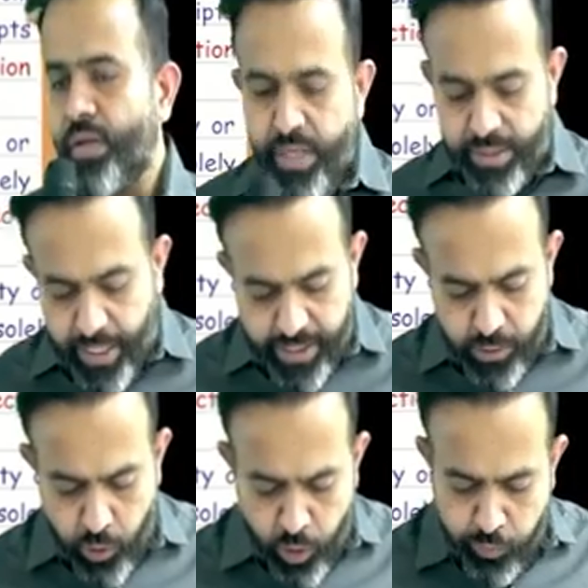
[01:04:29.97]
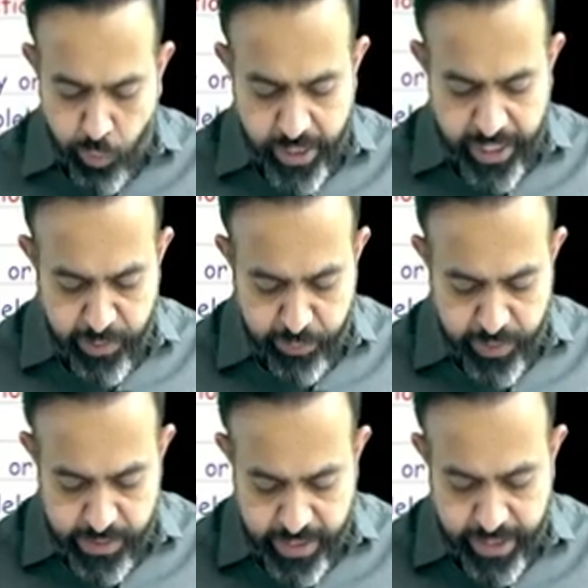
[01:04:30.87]
that is not falling in
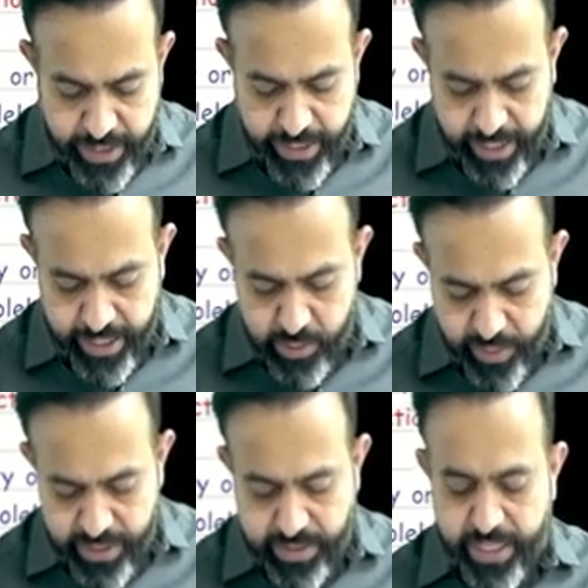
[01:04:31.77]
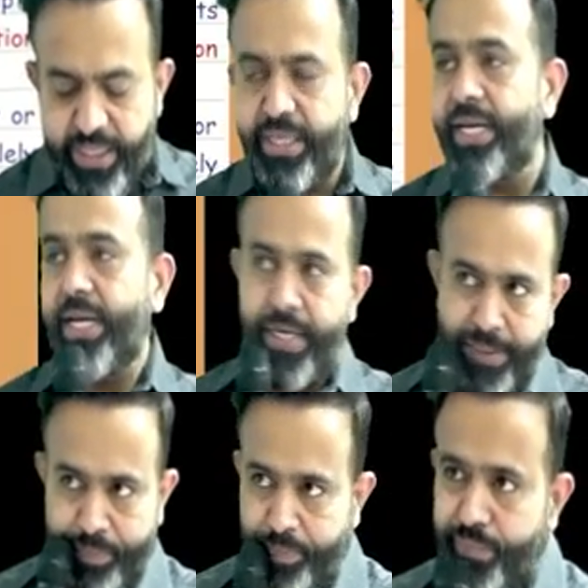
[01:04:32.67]
first category as well as second category.
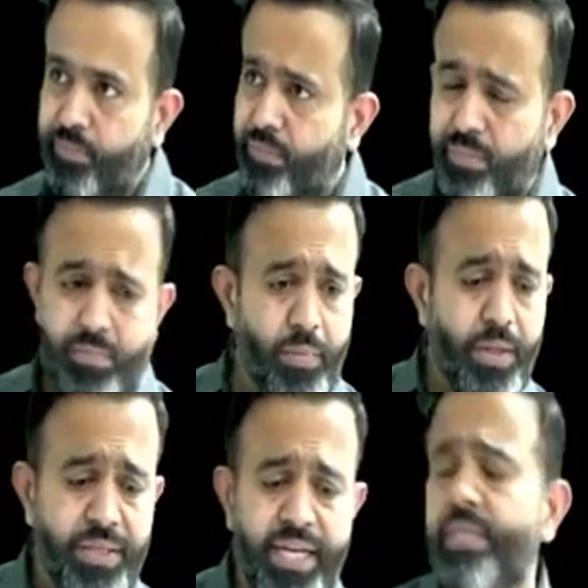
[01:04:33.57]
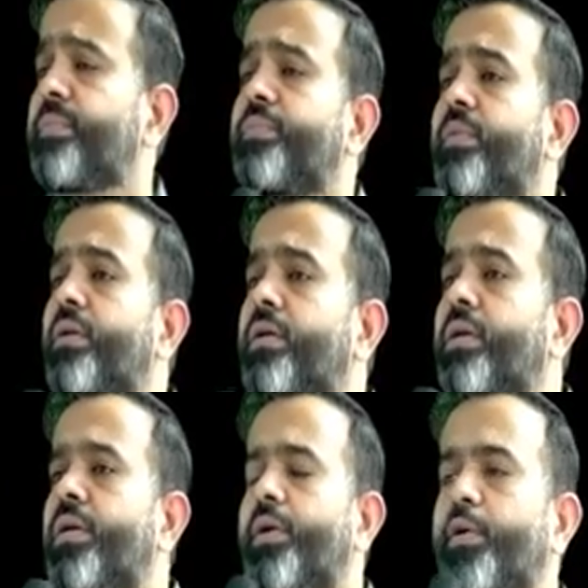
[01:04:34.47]
Then
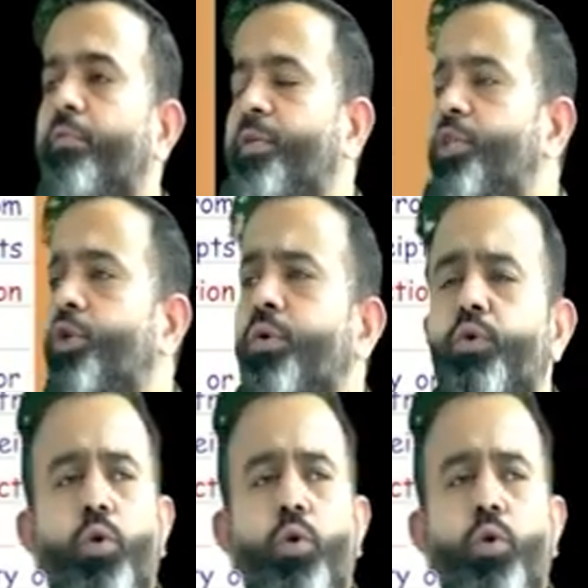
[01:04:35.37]
we should go